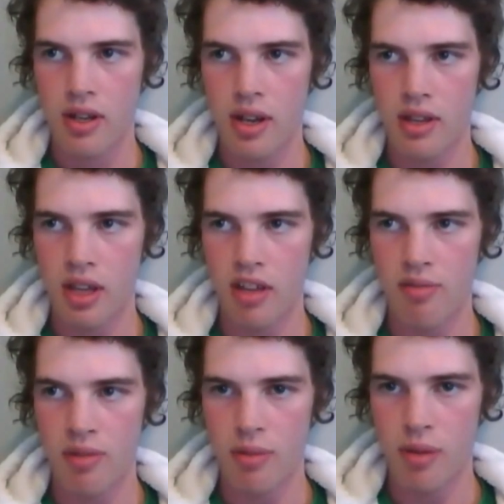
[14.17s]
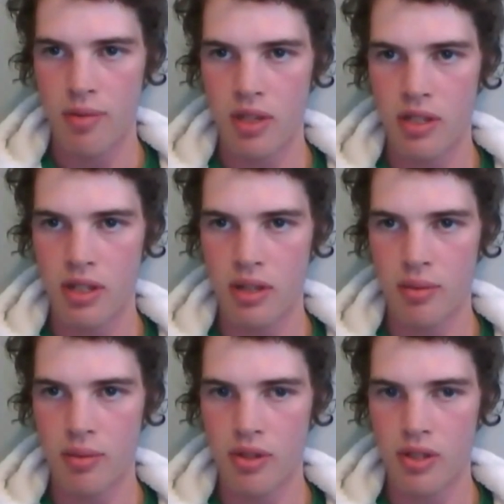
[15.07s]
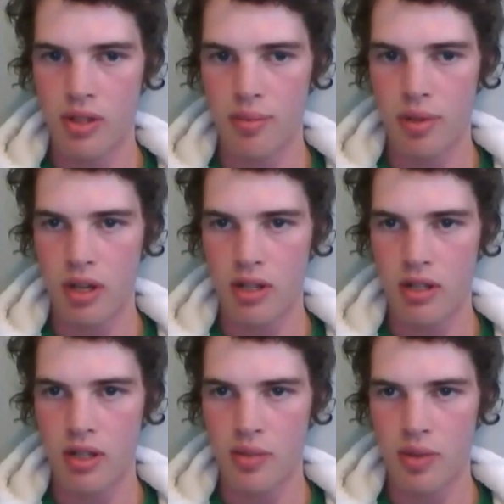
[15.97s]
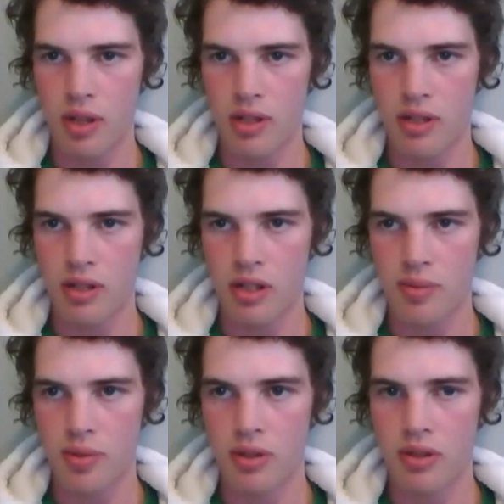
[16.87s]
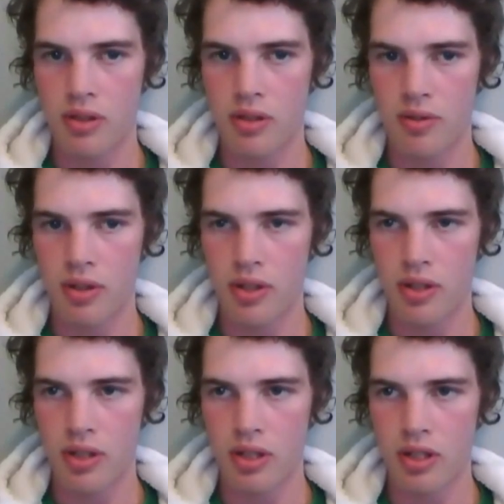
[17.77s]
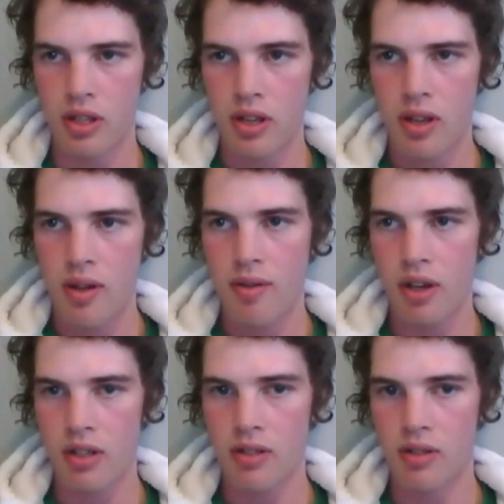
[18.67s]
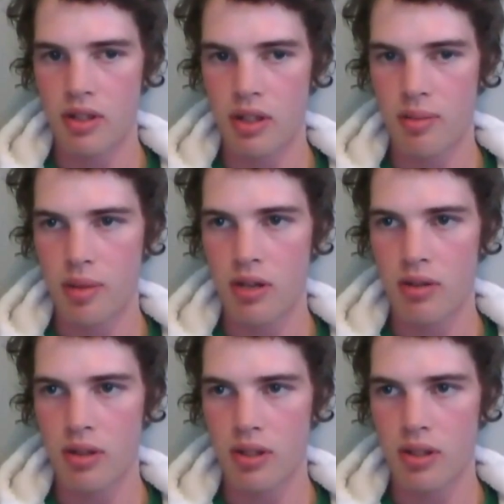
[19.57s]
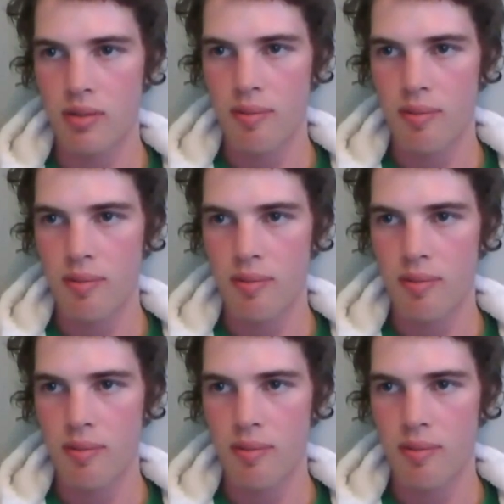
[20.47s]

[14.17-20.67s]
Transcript: and they have been bombing its water supplies, as well as its hospitals, universities, factories and bakeries.